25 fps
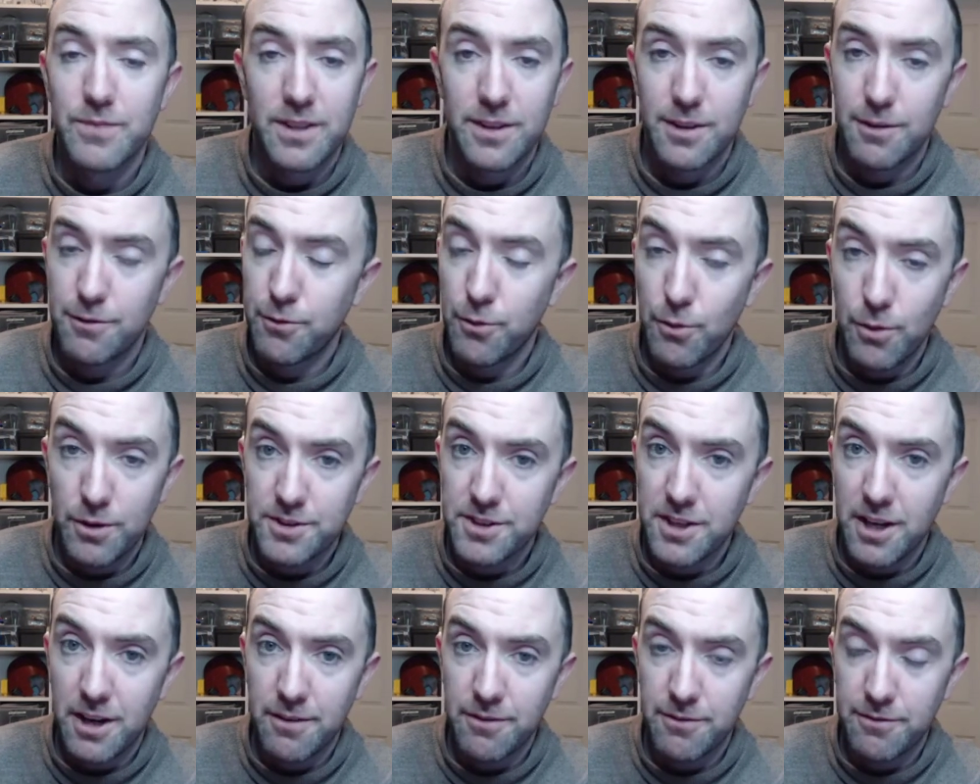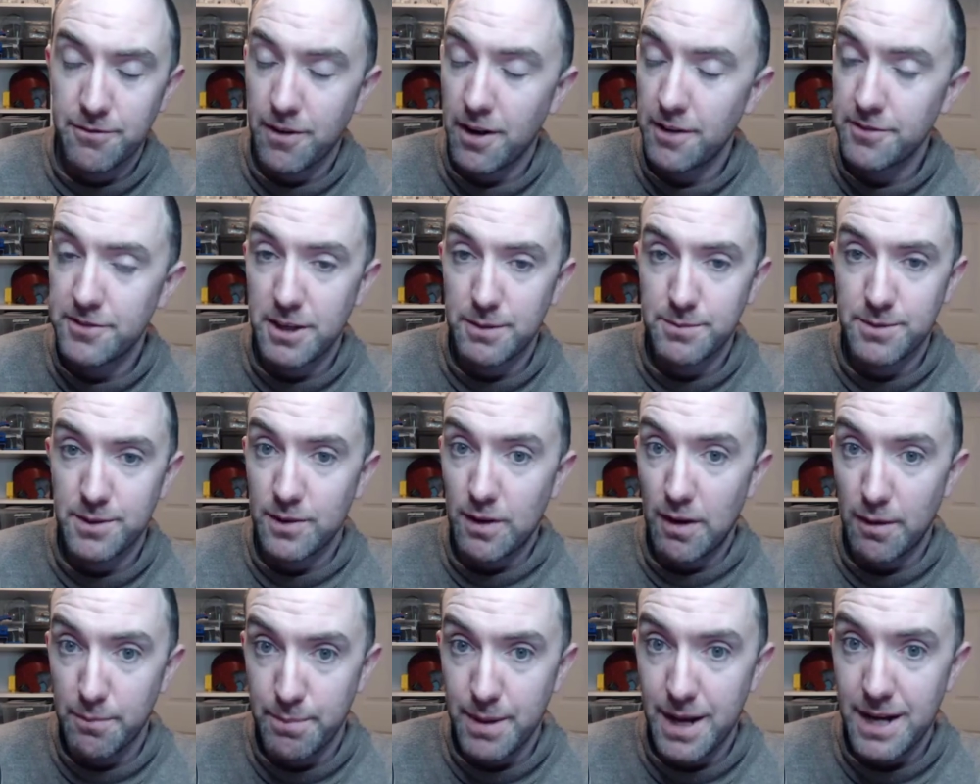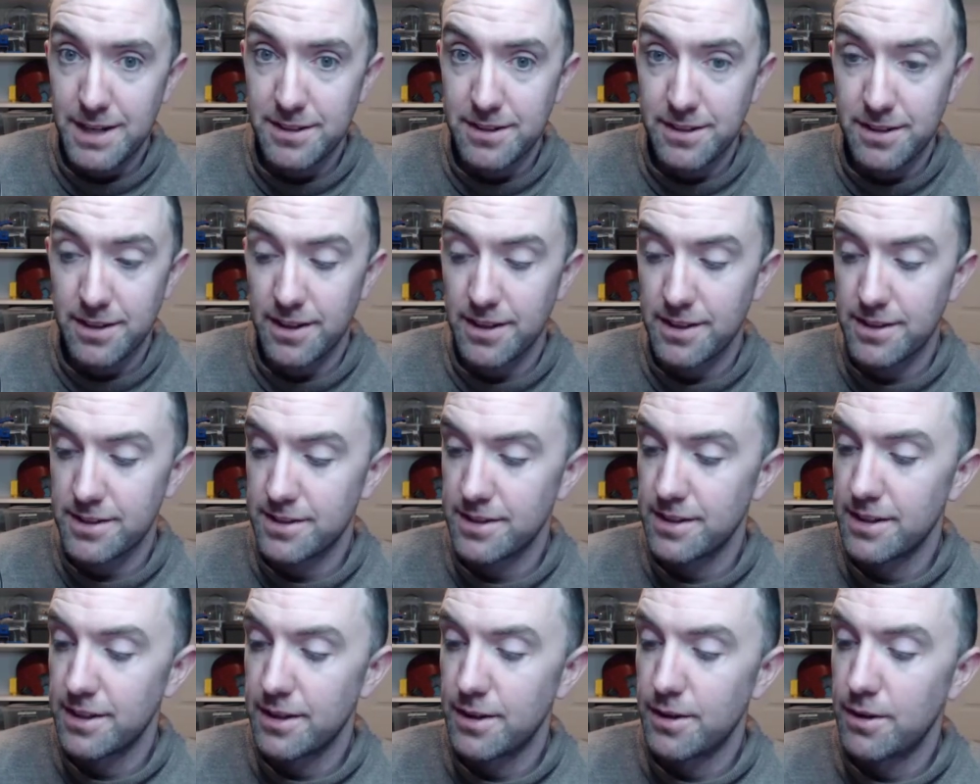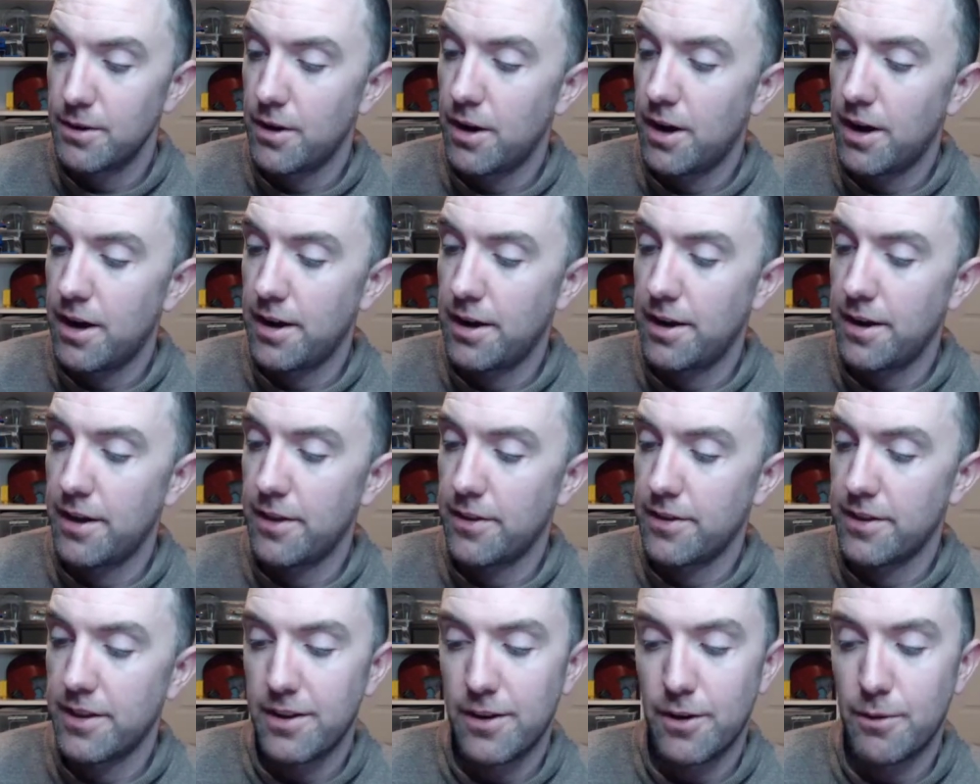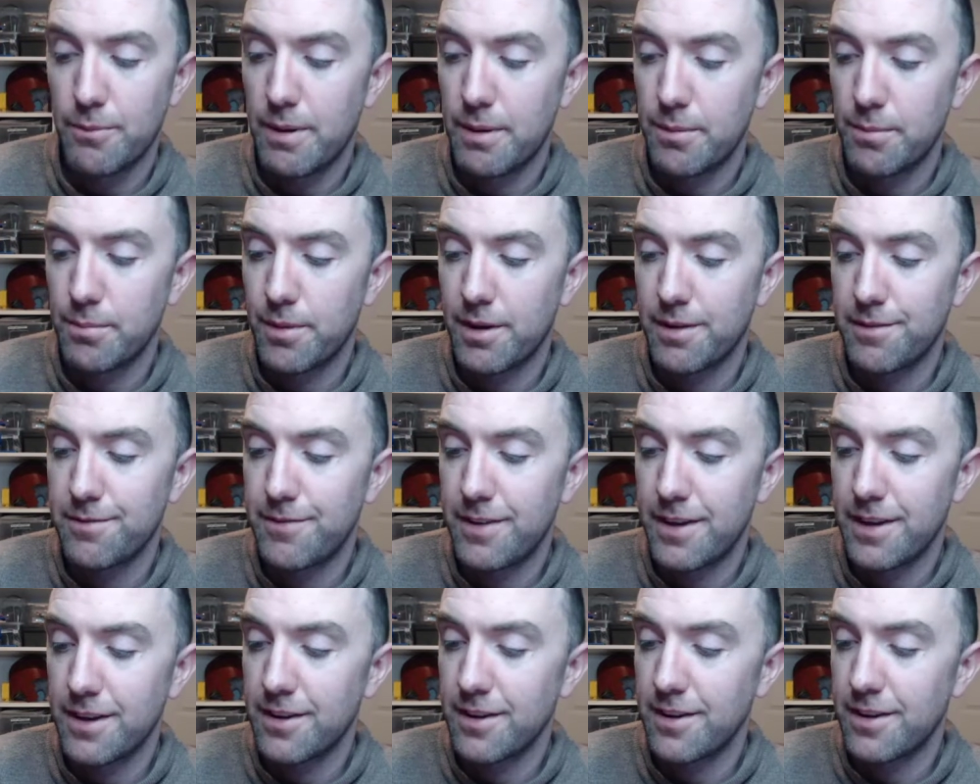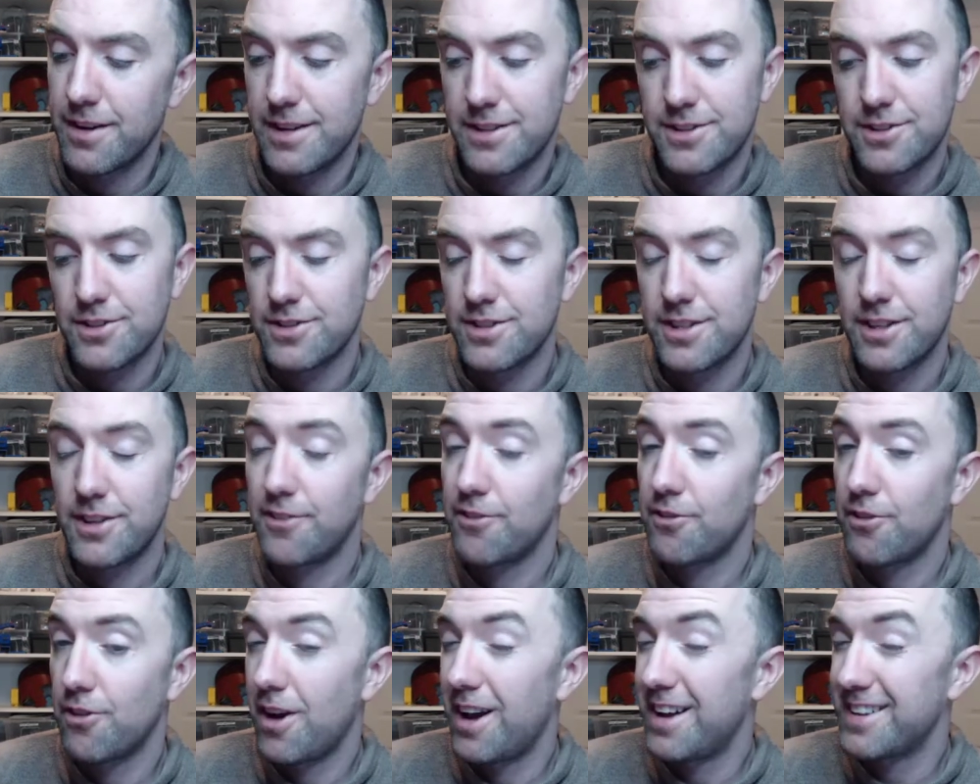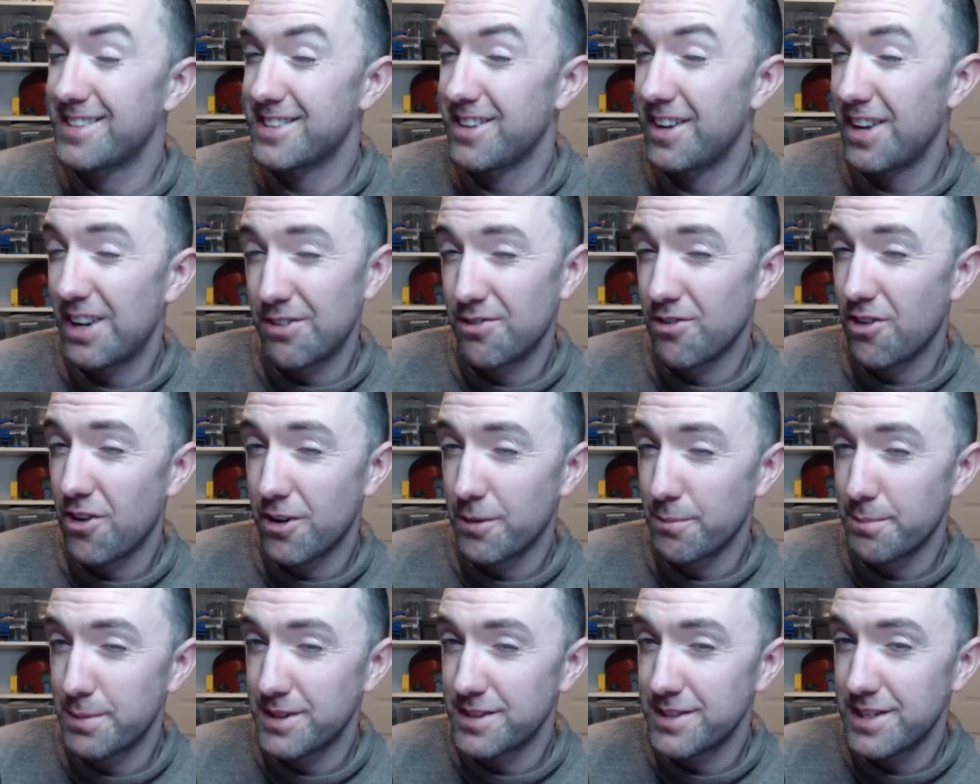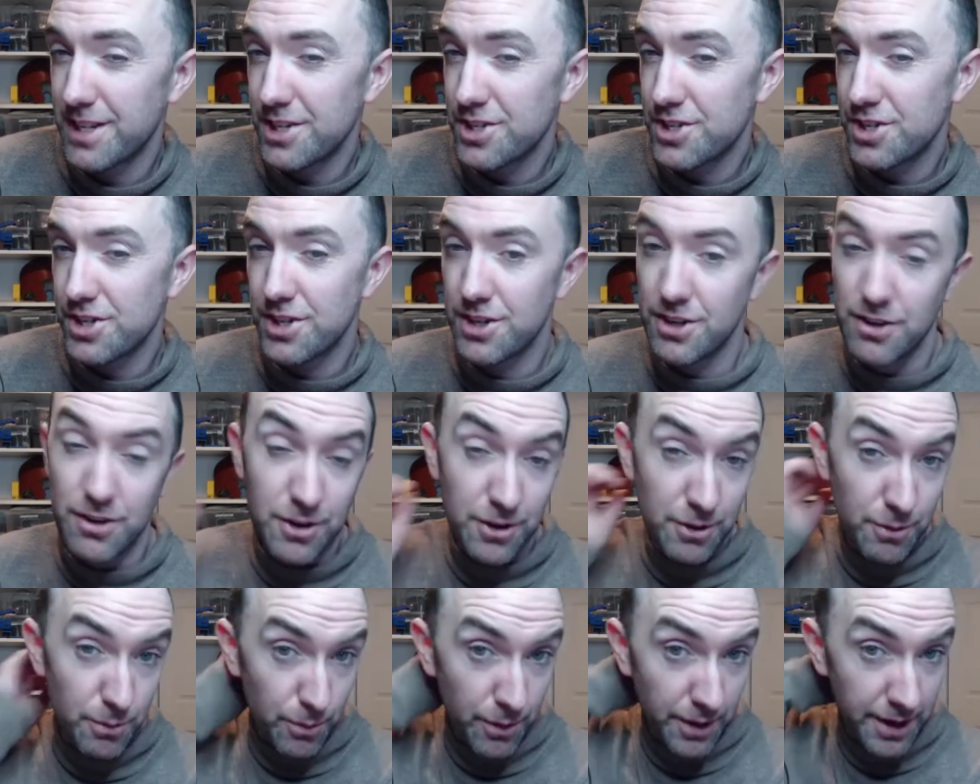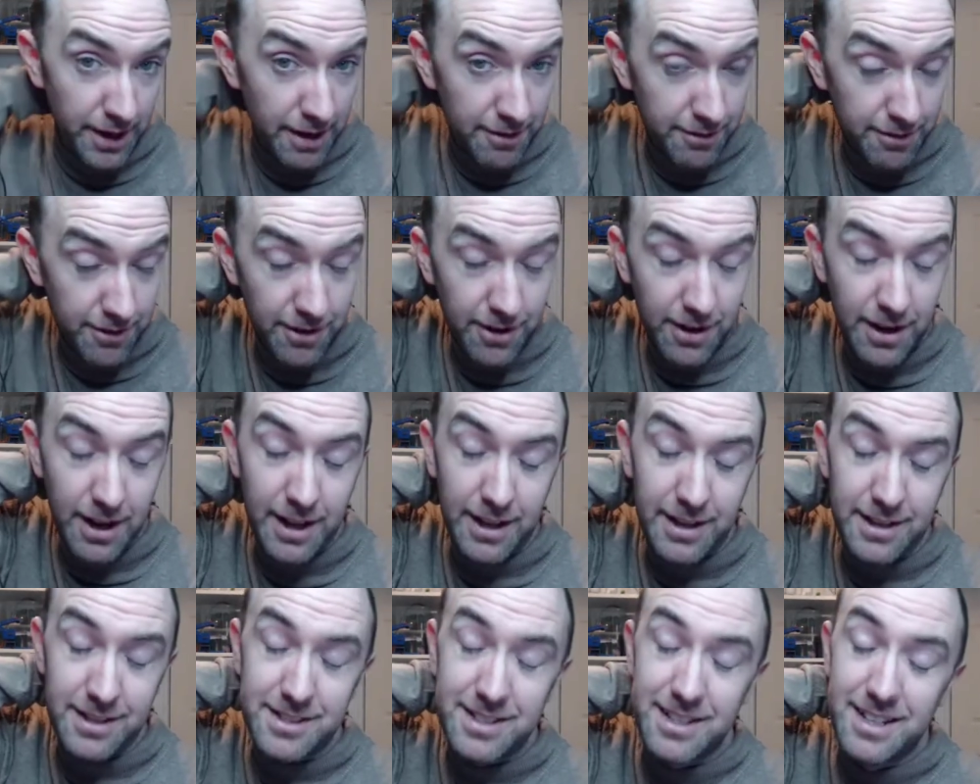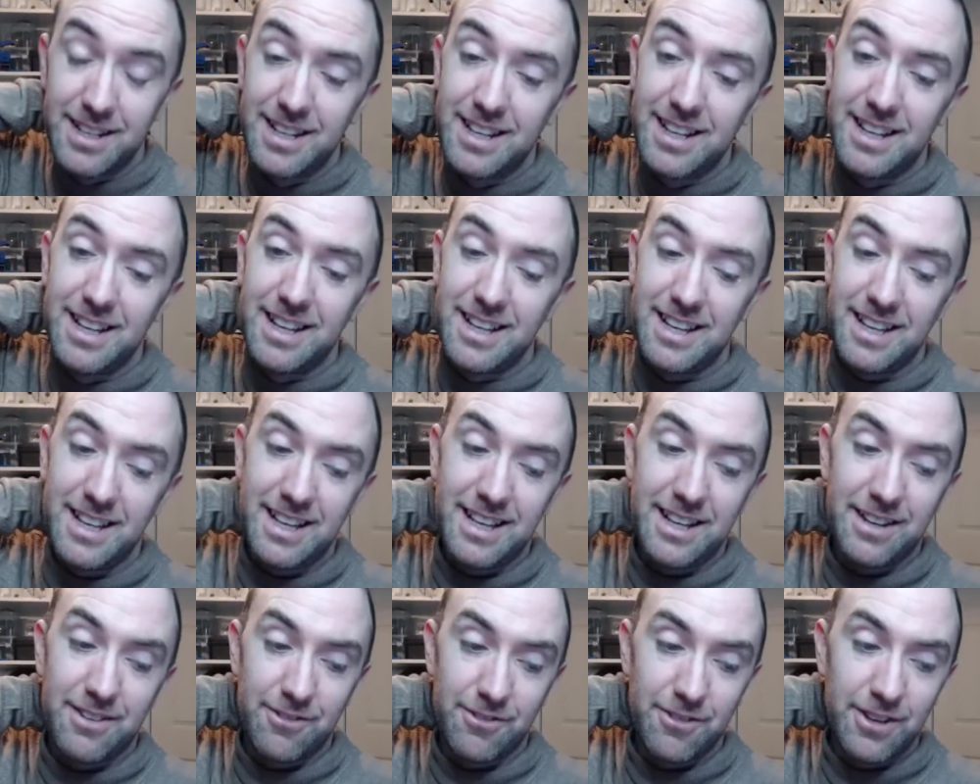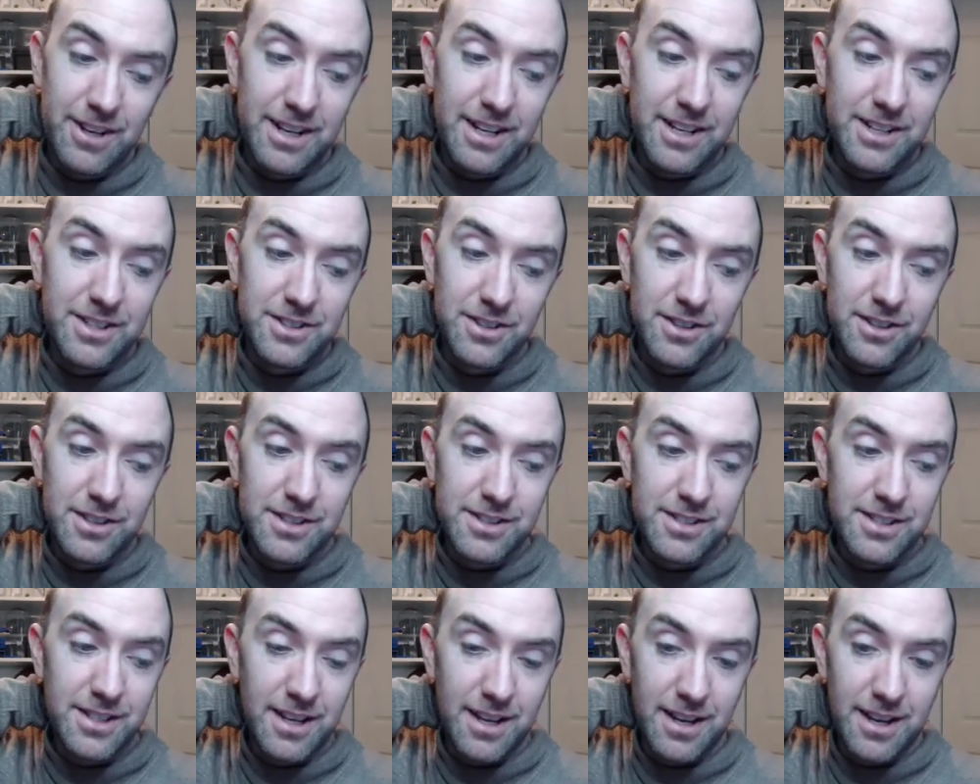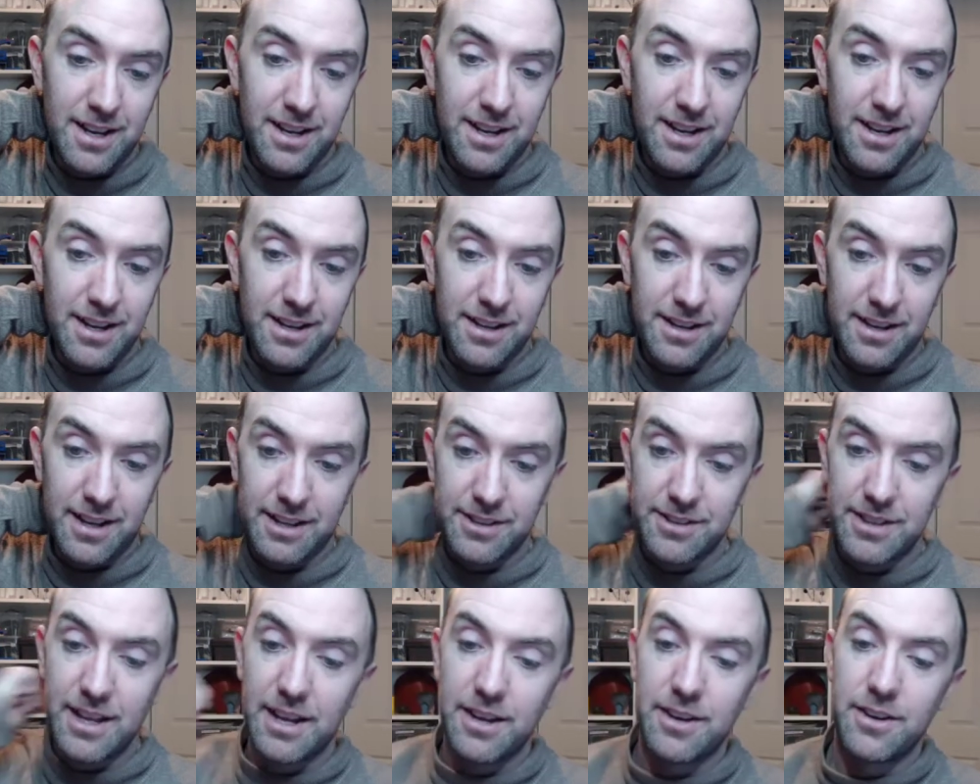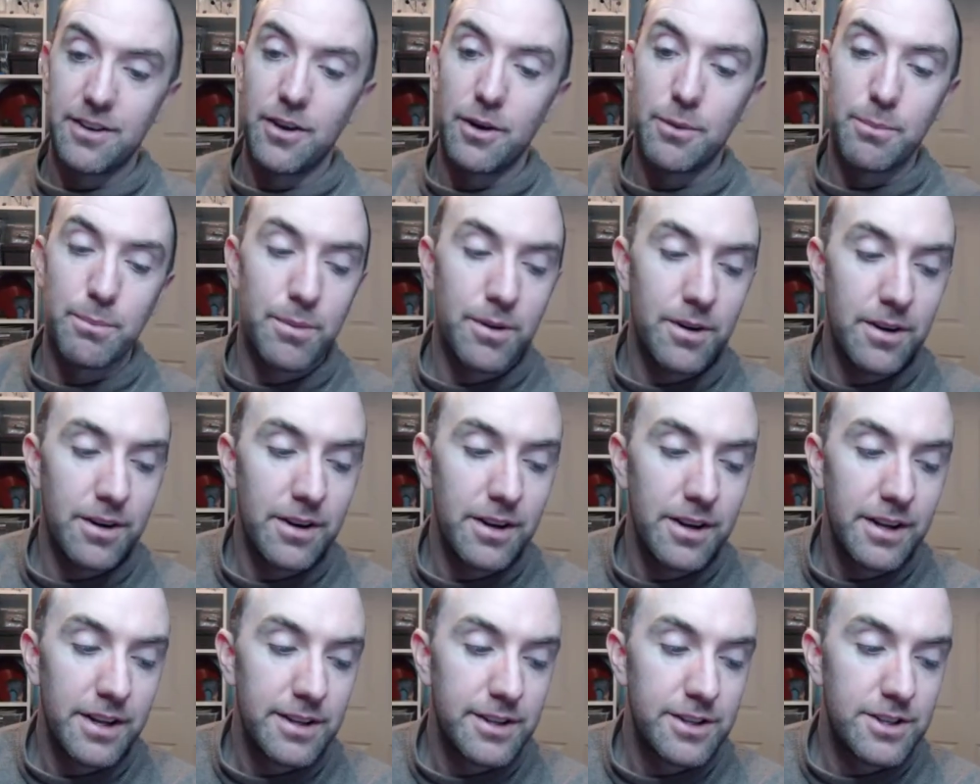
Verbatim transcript: the four times, five times I've got back to this, uh, you know, maybe my finger is just in a slightly wrong position or whatever, and it really does uh, like that number